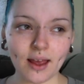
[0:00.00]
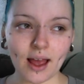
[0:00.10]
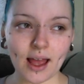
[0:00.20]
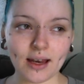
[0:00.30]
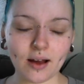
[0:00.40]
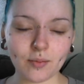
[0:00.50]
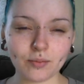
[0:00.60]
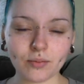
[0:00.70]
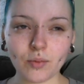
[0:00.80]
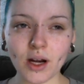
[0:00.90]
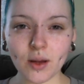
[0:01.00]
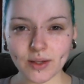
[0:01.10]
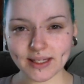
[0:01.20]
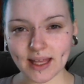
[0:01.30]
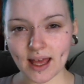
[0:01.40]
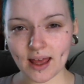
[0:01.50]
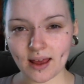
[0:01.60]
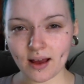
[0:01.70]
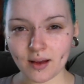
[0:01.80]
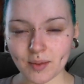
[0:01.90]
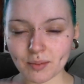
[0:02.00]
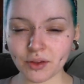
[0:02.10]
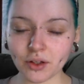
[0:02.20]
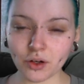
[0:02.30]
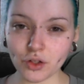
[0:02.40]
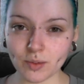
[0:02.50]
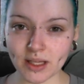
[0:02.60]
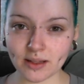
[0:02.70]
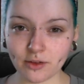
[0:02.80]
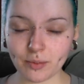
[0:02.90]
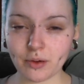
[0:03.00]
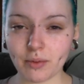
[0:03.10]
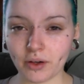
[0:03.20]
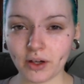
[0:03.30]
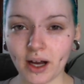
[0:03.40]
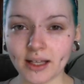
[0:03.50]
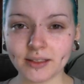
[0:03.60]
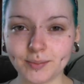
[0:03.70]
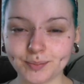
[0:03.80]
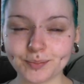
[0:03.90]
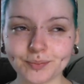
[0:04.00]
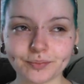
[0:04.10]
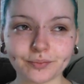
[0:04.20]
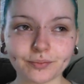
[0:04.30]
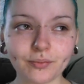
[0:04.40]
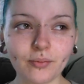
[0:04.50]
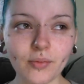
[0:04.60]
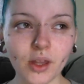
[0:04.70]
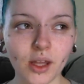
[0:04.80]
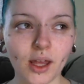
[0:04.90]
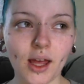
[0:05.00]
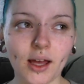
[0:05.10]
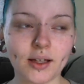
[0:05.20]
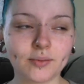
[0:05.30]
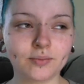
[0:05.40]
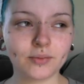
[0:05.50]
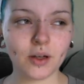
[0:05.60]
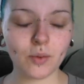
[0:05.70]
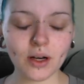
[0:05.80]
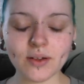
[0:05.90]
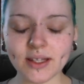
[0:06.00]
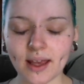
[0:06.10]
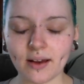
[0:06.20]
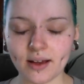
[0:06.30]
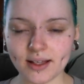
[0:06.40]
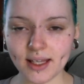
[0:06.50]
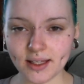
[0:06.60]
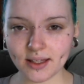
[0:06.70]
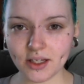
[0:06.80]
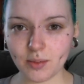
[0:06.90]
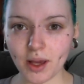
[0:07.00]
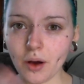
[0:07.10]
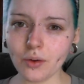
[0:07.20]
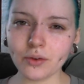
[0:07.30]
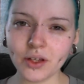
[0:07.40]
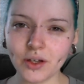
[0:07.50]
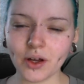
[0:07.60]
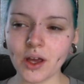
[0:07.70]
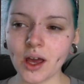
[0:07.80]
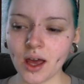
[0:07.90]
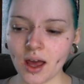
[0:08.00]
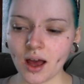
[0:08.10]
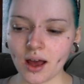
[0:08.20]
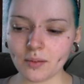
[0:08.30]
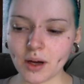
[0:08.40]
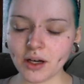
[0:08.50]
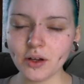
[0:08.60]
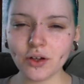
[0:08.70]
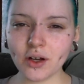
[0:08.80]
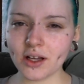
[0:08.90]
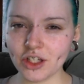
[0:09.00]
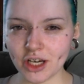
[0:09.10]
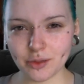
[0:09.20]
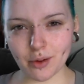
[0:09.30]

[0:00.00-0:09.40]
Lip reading: And while I was there, I'm on the contraceptive pill Microgynon. When I was there, I said to the GP, I noticed you guys changed